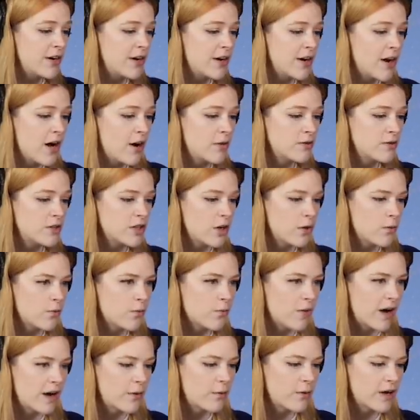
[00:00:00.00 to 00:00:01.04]
No, no, no, don't
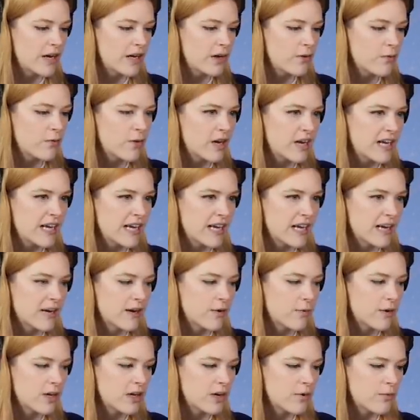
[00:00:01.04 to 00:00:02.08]
run. Why are you
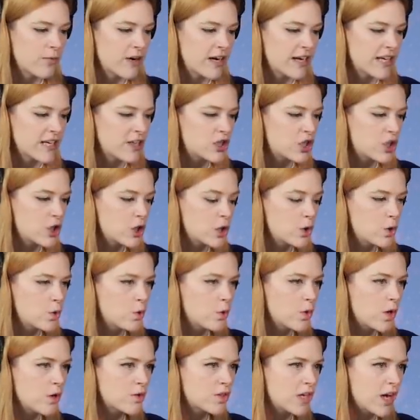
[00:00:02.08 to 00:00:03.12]
running? Where are you running
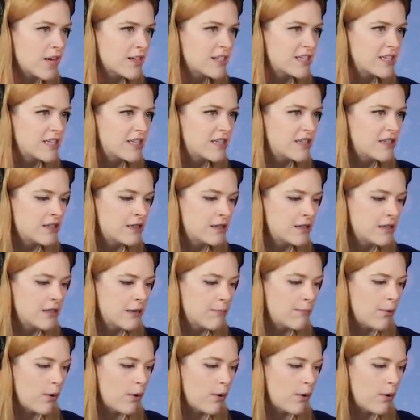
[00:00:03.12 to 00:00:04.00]
to? Go talk to, to the